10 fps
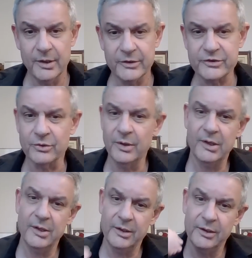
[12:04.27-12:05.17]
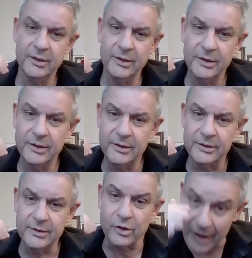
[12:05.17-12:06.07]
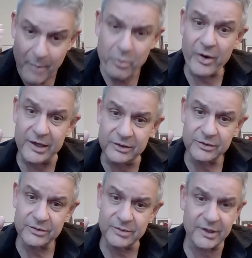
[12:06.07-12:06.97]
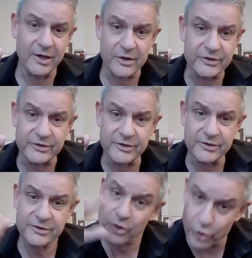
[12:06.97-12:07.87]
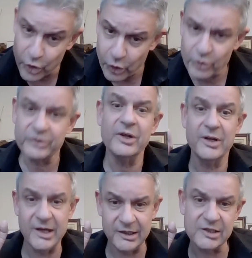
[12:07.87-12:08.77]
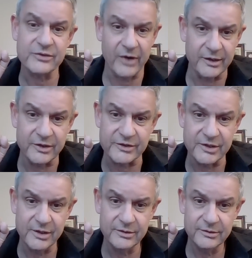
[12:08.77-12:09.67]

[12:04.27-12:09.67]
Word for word: So collaborate with the narcissist, collude in his fantasy,